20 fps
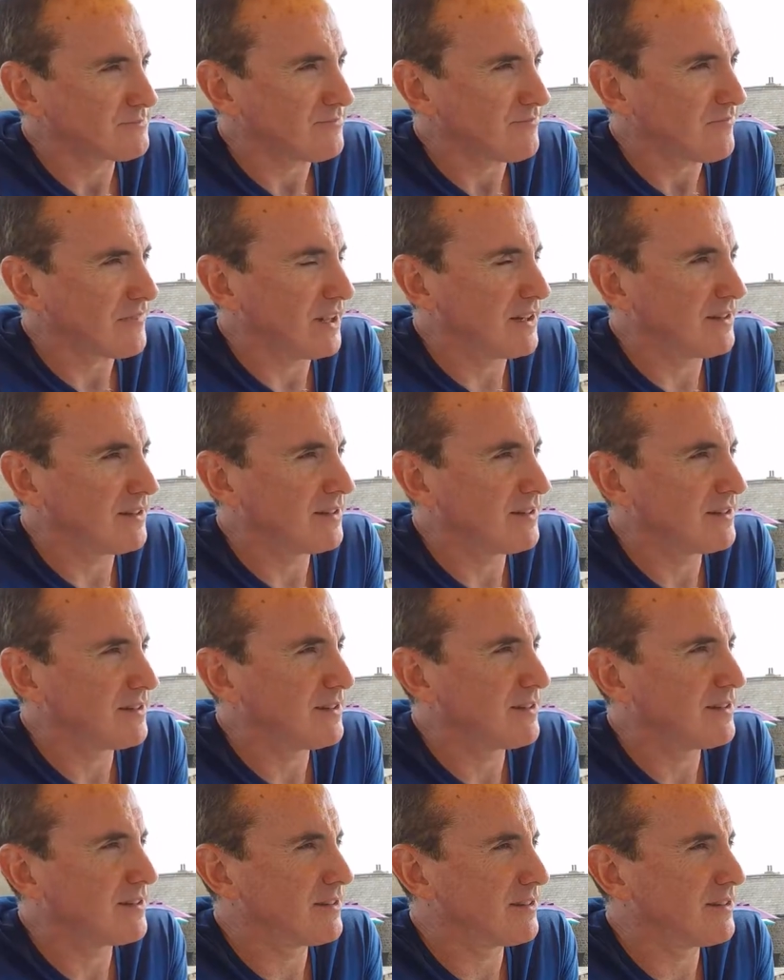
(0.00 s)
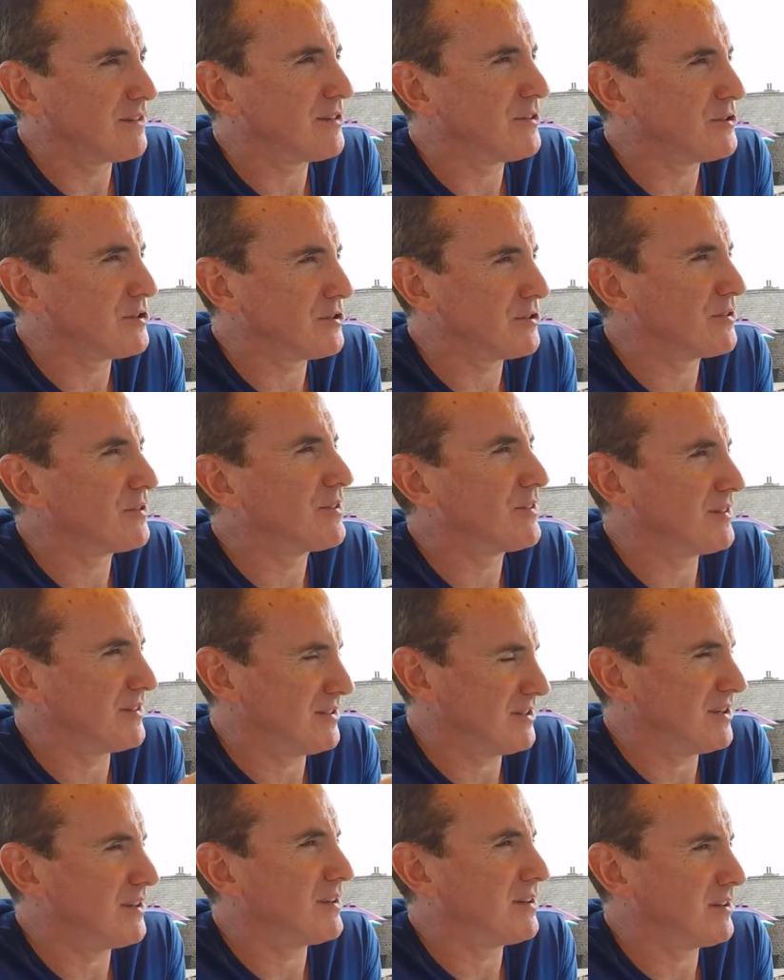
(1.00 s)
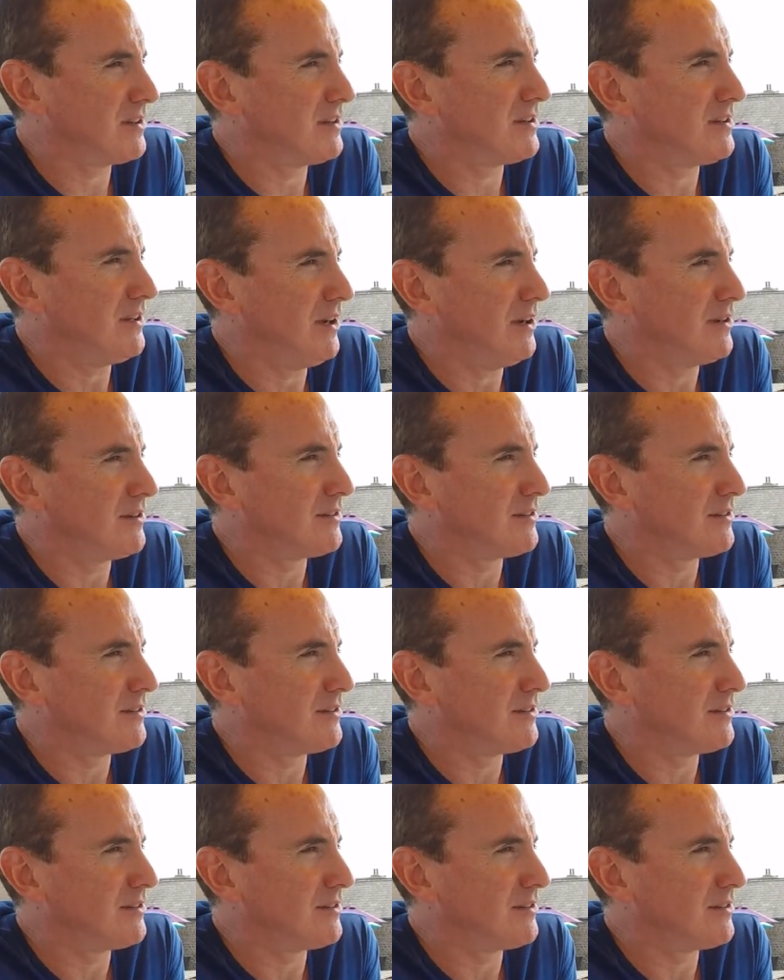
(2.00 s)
You think there's a system? Yeah.